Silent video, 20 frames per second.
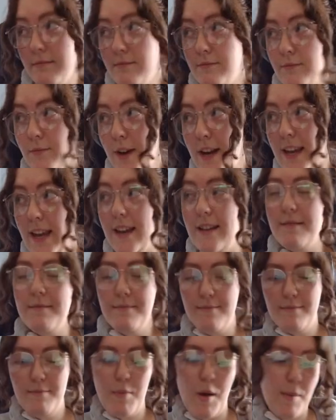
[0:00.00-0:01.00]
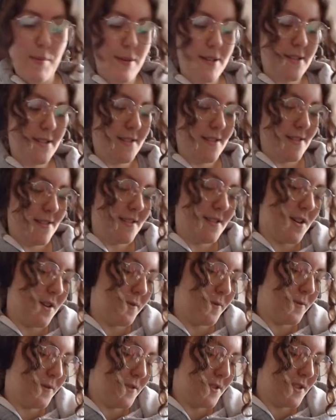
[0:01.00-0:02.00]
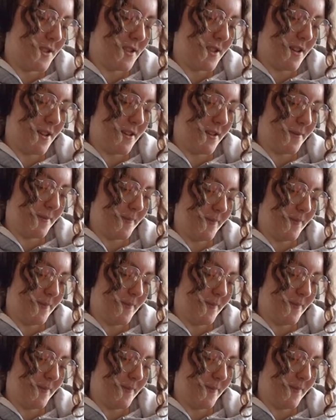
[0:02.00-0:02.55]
rigging, puppets and stuff. So